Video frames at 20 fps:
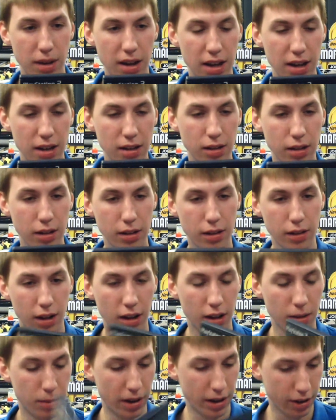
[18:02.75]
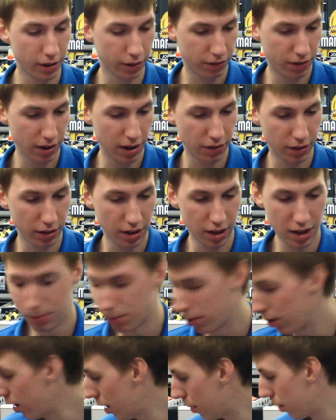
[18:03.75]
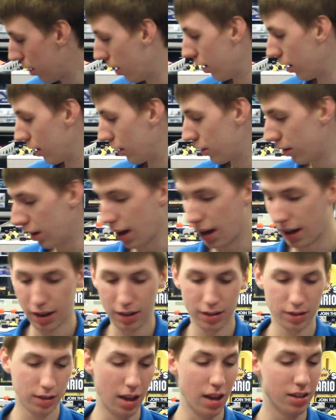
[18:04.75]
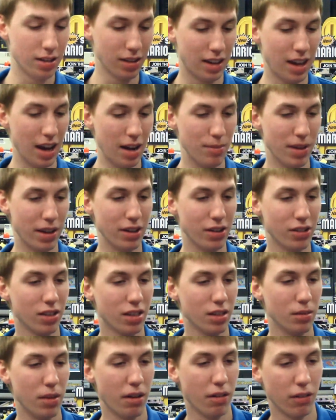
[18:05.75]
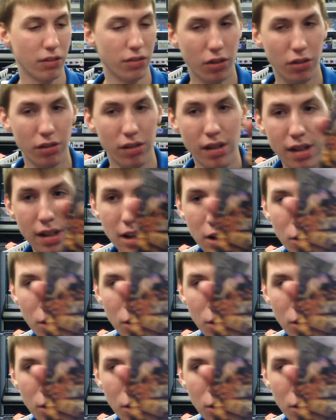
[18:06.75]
made by your favorite hip-hop artist. So yeah, I guess it is a game that uses the microphone.